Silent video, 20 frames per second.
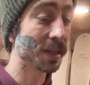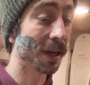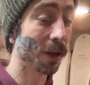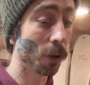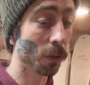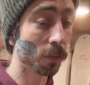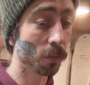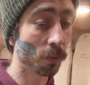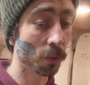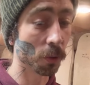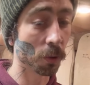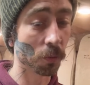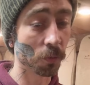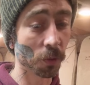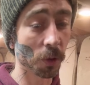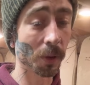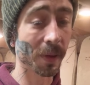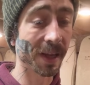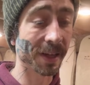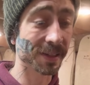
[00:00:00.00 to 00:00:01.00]
helpful to
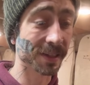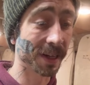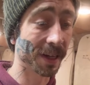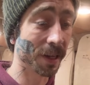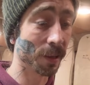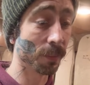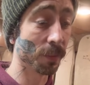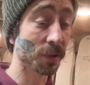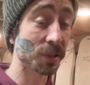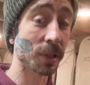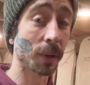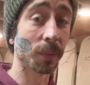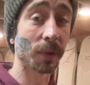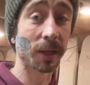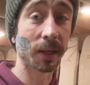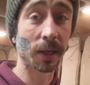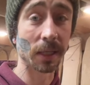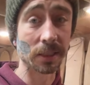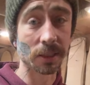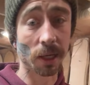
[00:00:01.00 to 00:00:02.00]
fill that time with
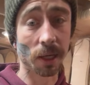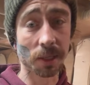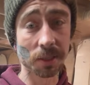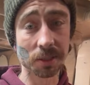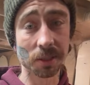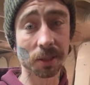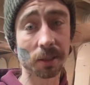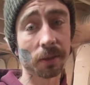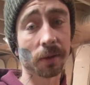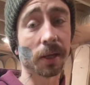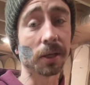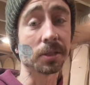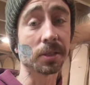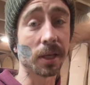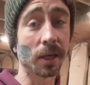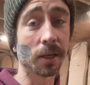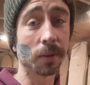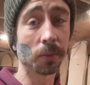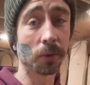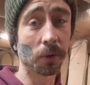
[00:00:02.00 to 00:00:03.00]
something exhausting like
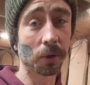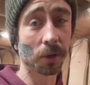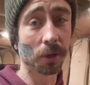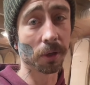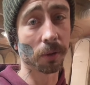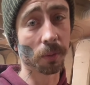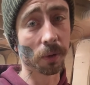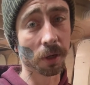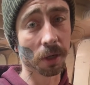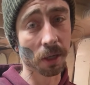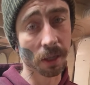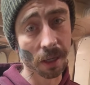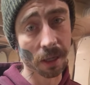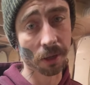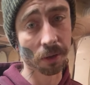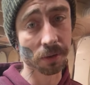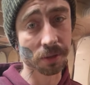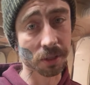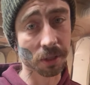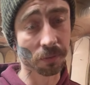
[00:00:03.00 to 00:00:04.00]
skateboarding, working
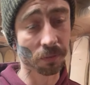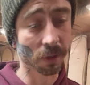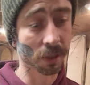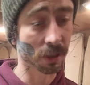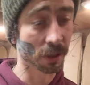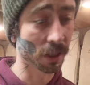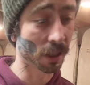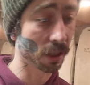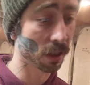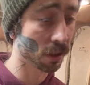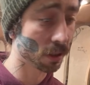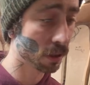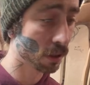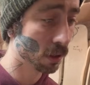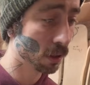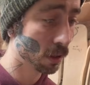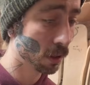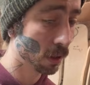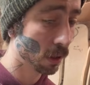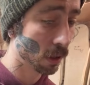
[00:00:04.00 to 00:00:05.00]
out, stuff like that.
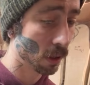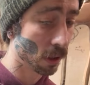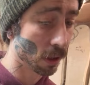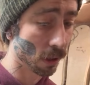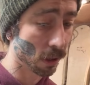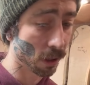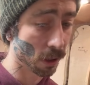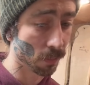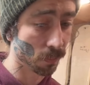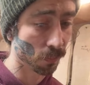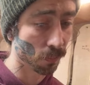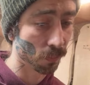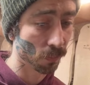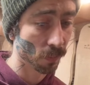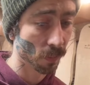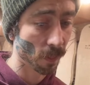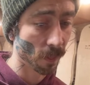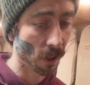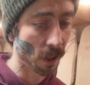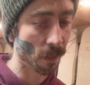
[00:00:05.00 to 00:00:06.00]
And
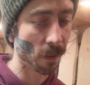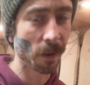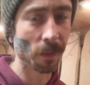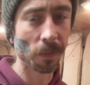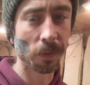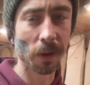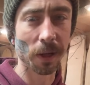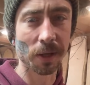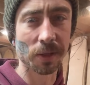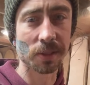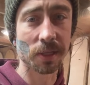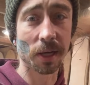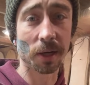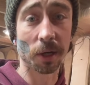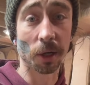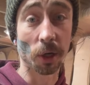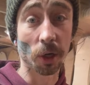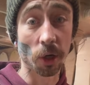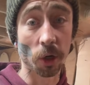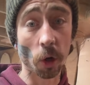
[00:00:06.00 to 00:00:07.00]
then things kind
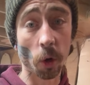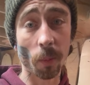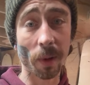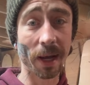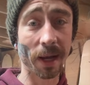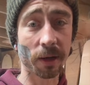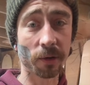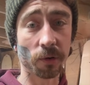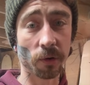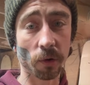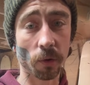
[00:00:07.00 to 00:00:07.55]
of go back to